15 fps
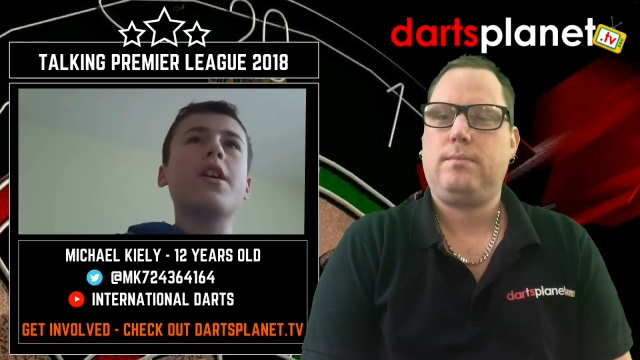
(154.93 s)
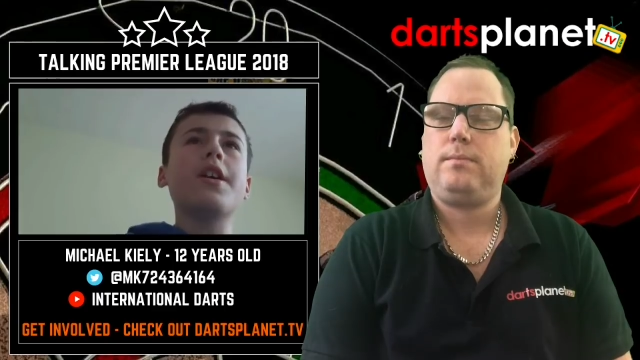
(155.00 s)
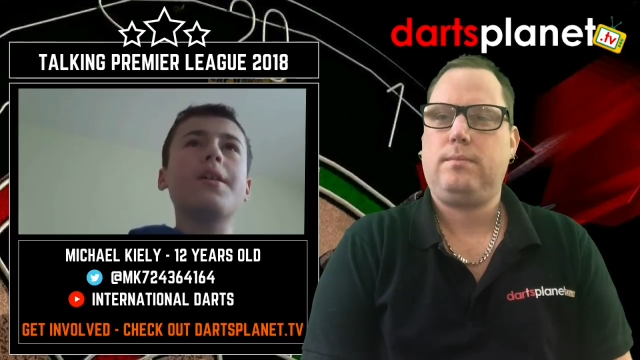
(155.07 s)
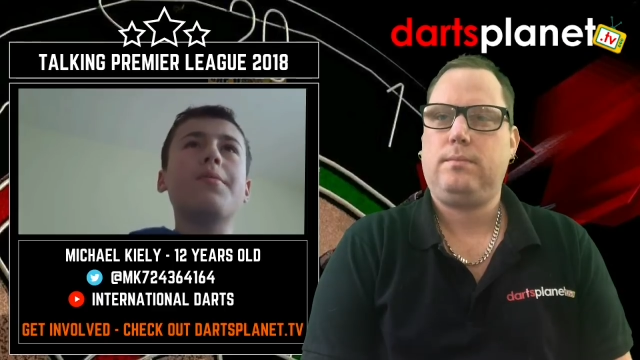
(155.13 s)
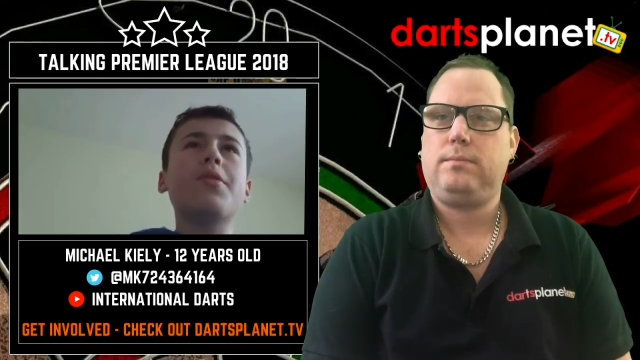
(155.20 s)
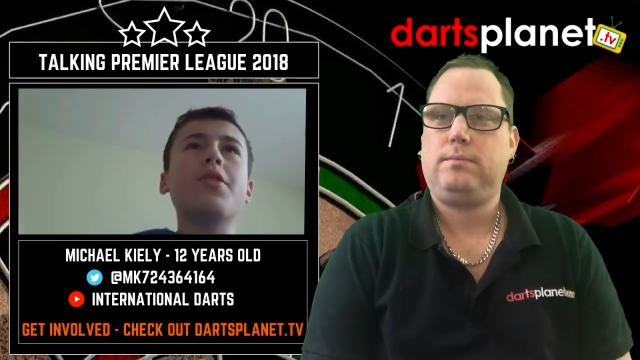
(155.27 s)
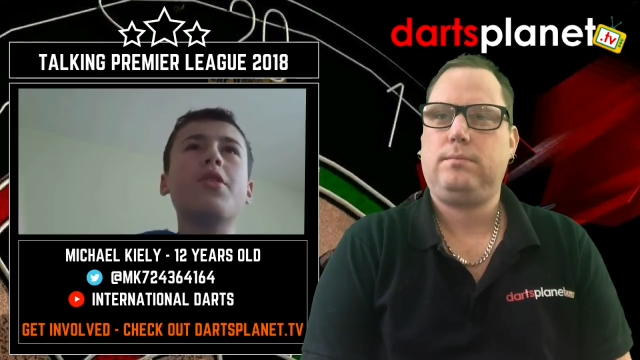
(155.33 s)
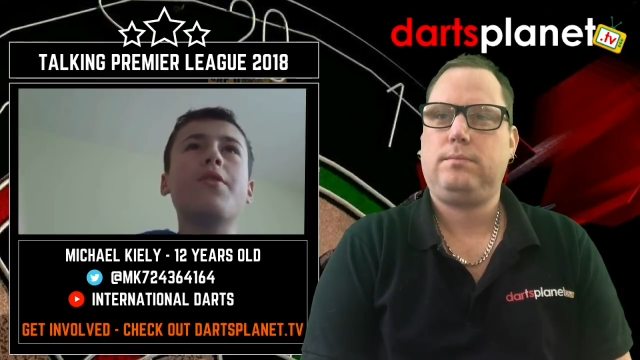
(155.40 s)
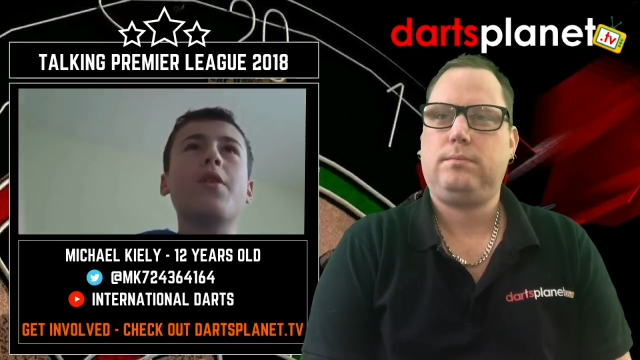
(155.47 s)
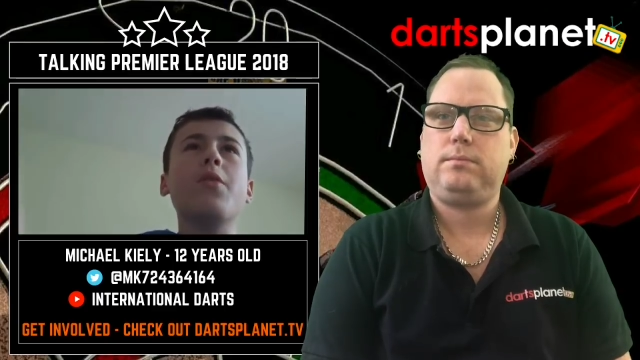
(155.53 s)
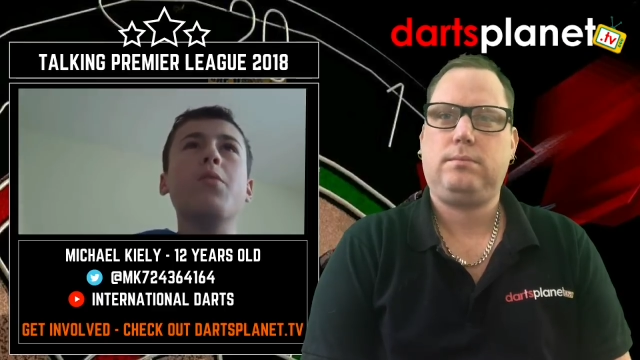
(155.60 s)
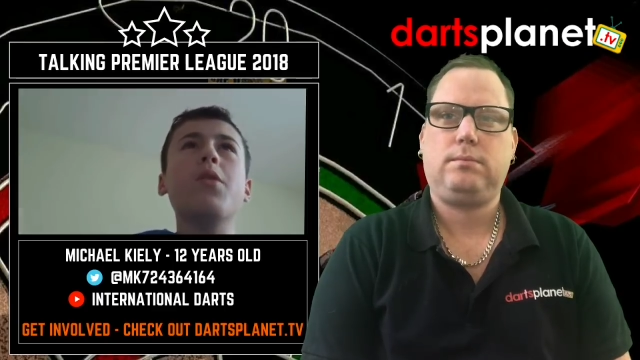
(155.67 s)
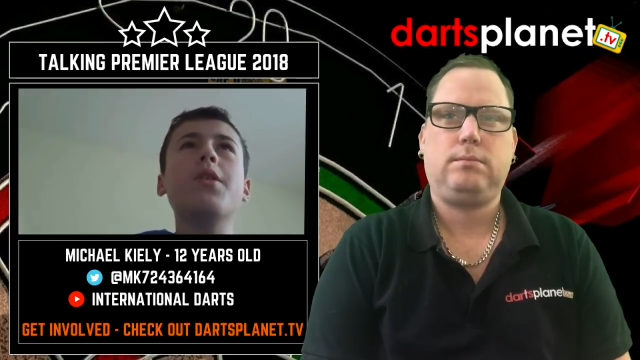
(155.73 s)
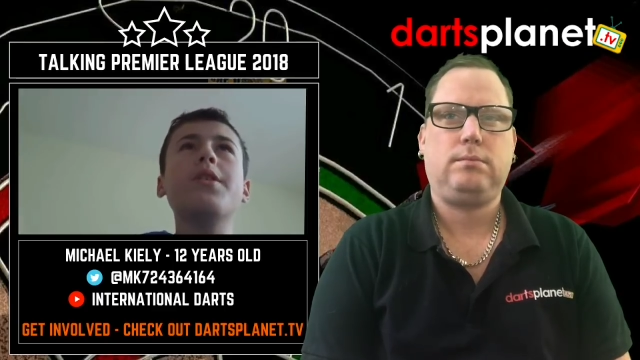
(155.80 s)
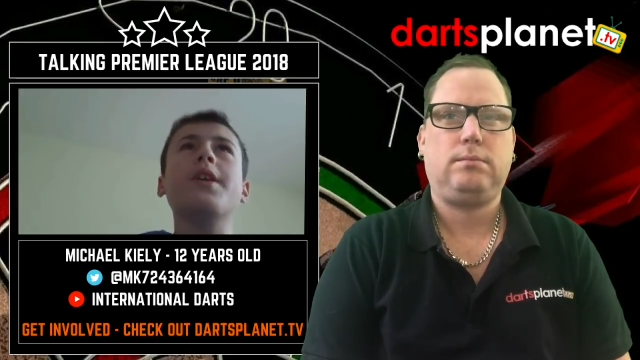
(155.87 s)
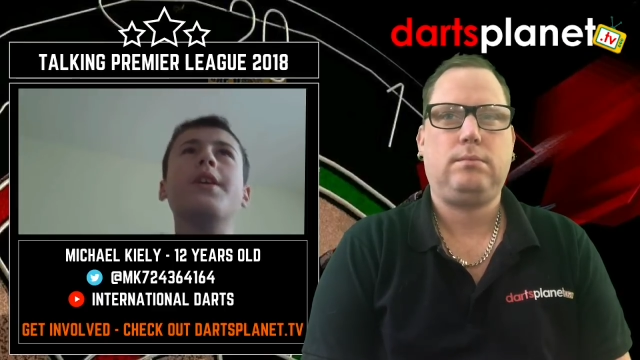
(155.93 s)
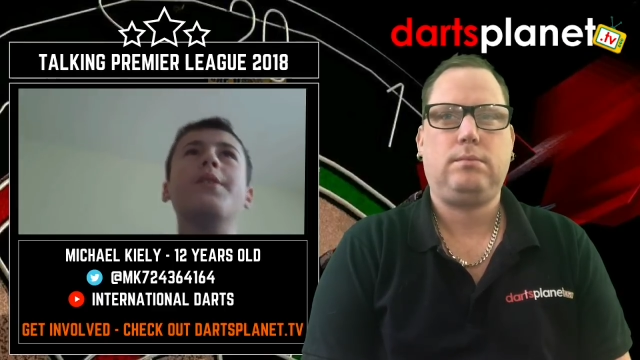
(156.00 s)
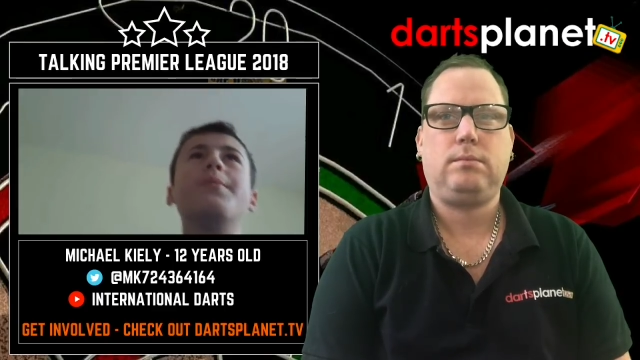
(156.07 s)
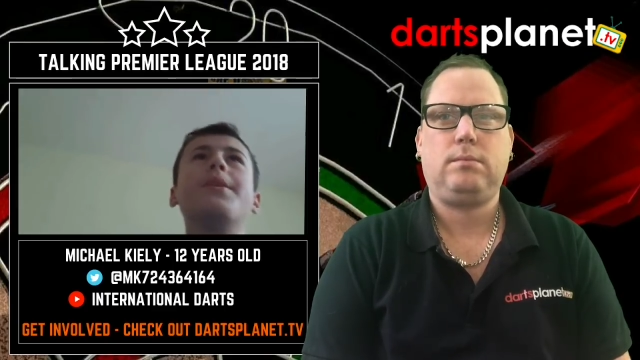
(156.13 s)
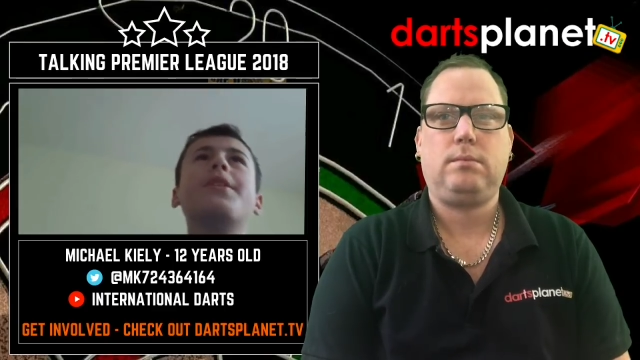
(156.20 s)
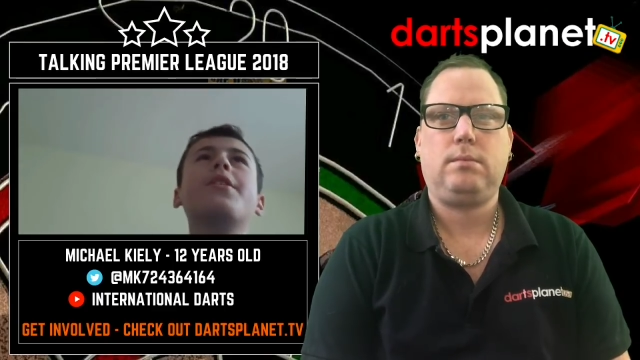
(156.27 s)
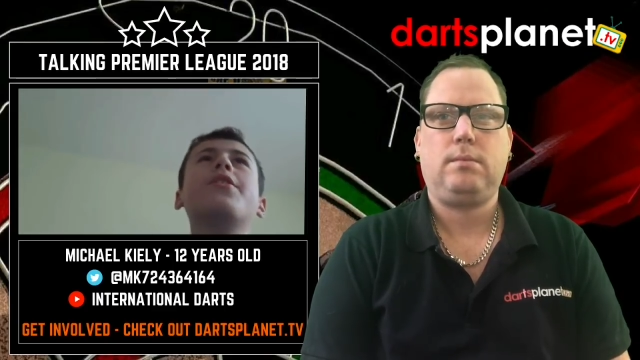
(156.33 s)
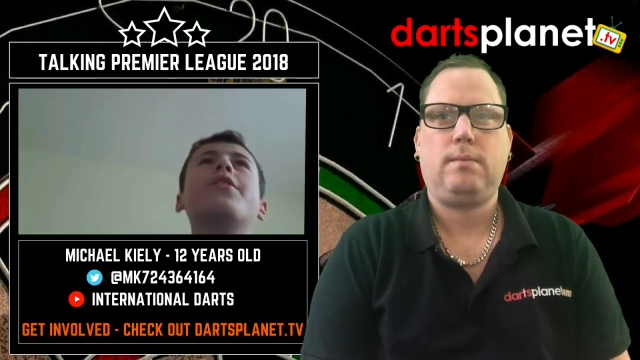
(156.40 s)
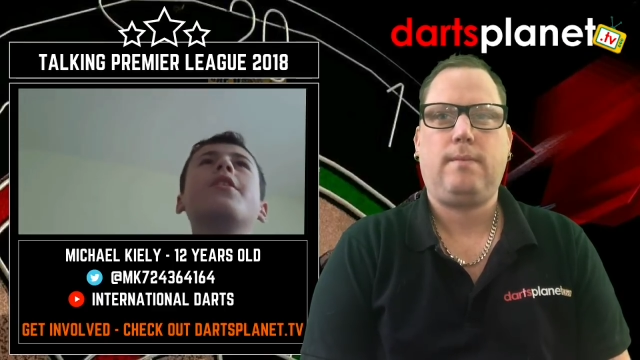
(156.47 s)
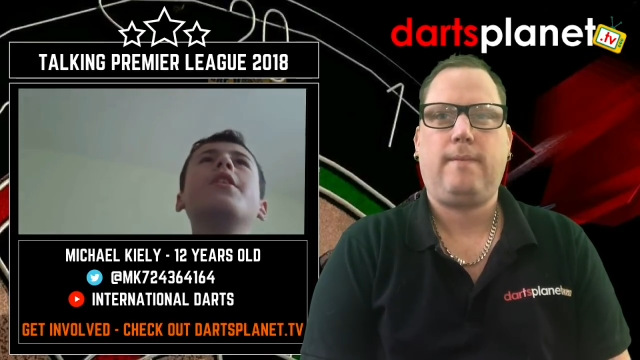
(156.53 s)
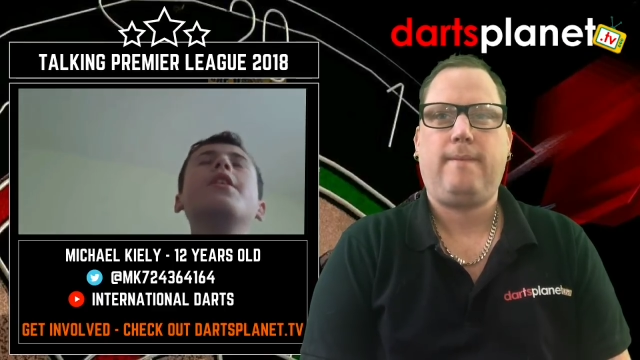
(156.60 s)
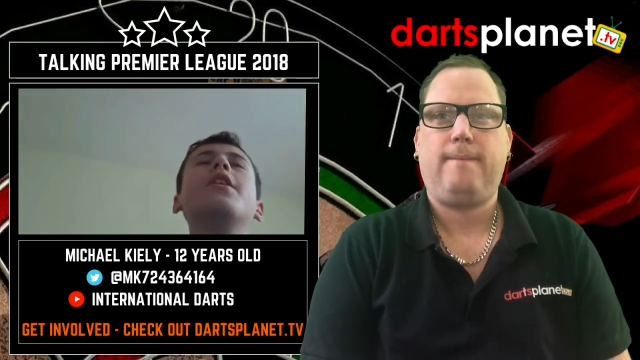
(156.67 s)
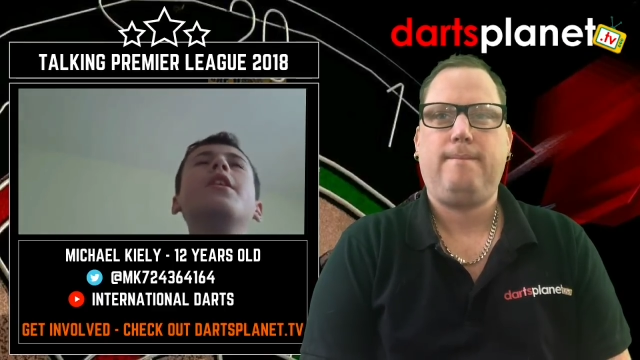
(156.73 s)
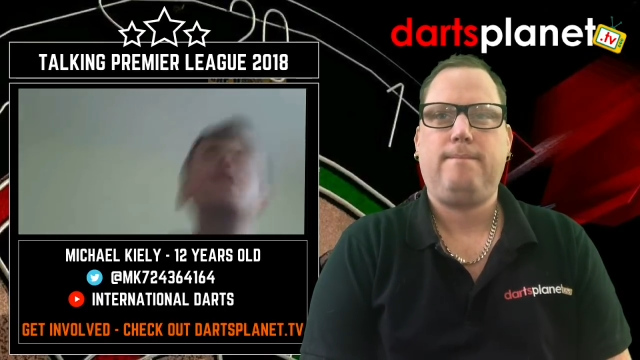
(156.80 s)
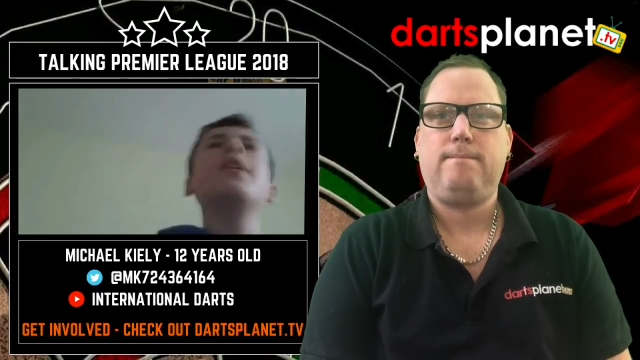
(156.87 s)
Speaker 1: kind of put over a 1 year, because,
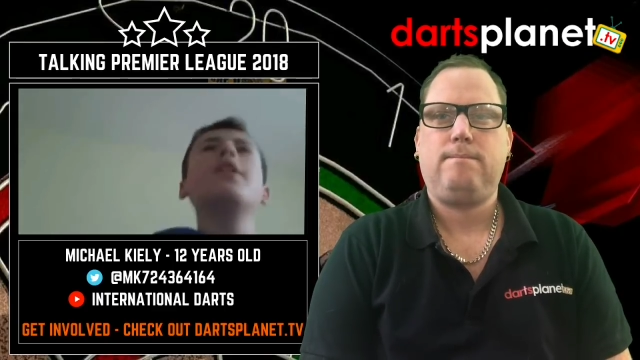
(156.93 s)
